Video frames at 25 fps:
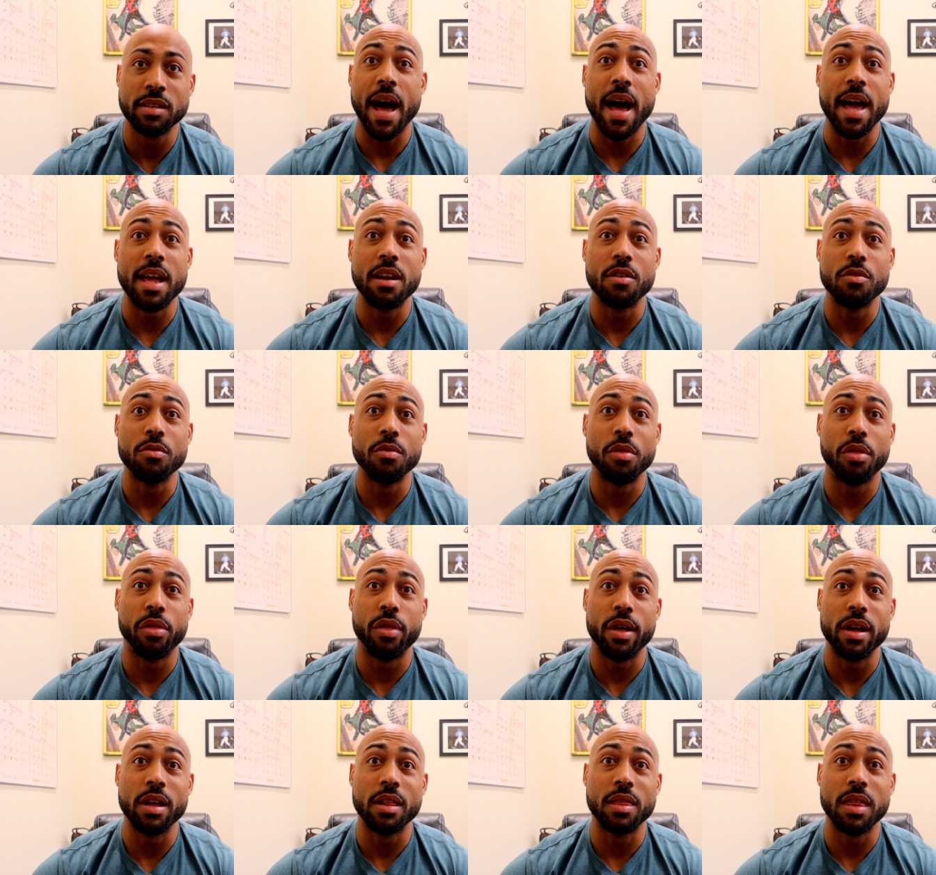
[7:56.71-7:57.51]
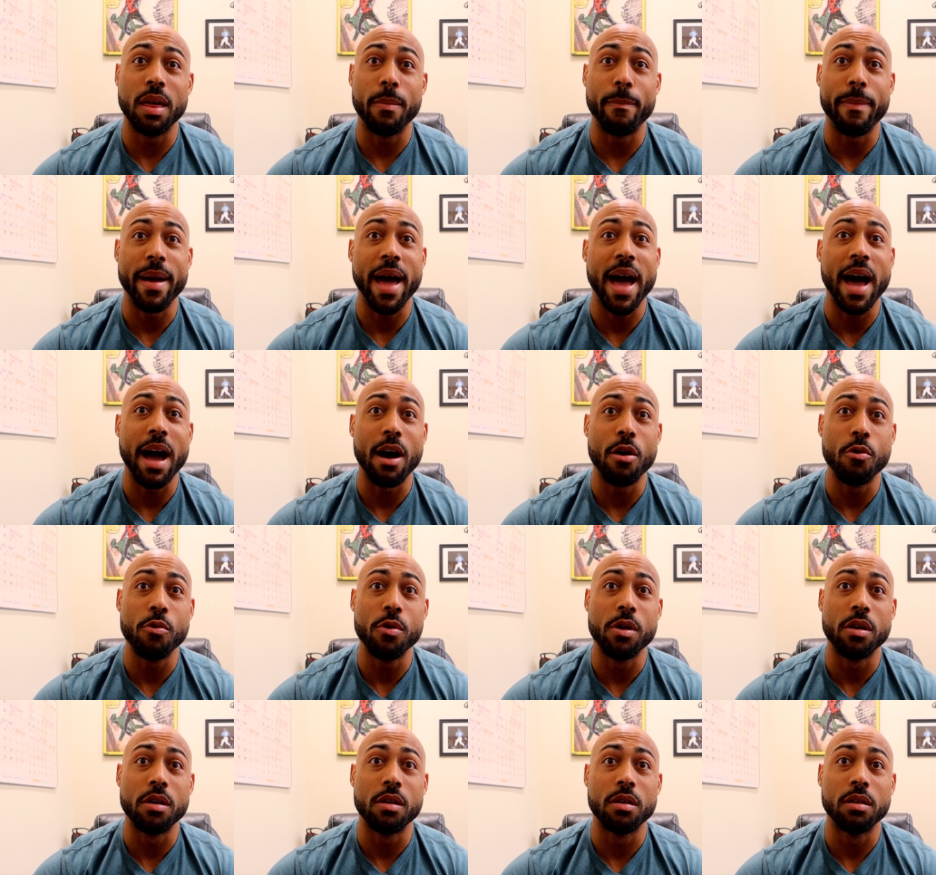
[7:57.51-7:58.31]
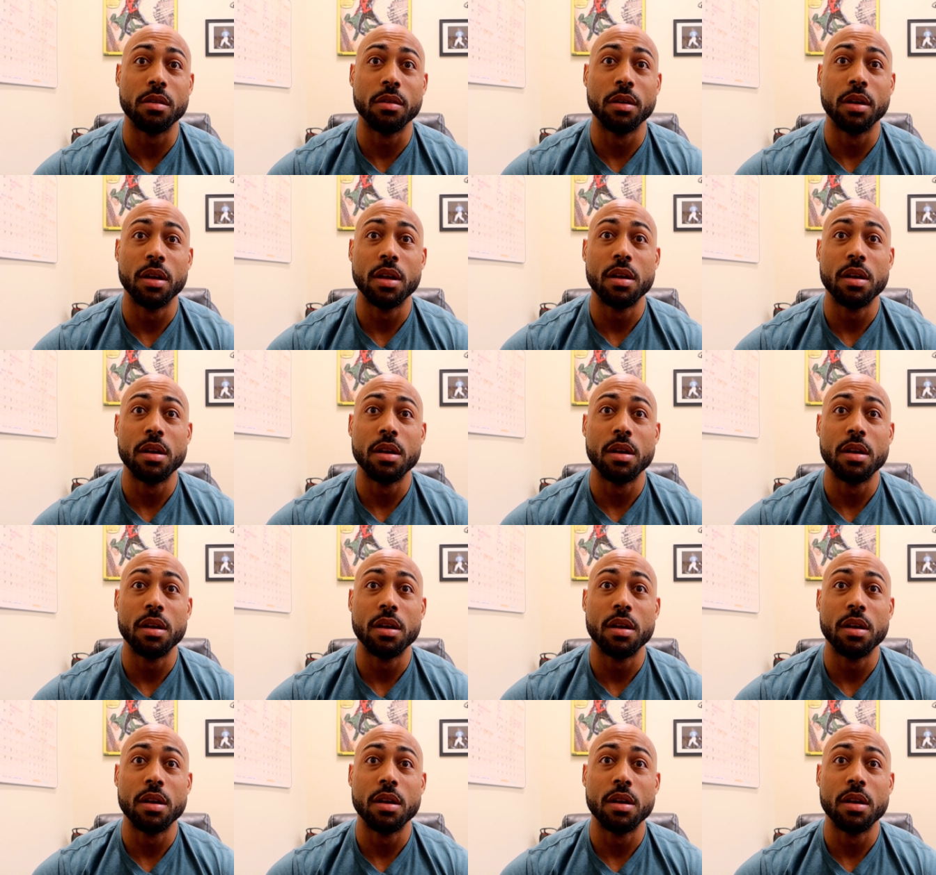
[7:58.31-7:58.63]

I don't think that power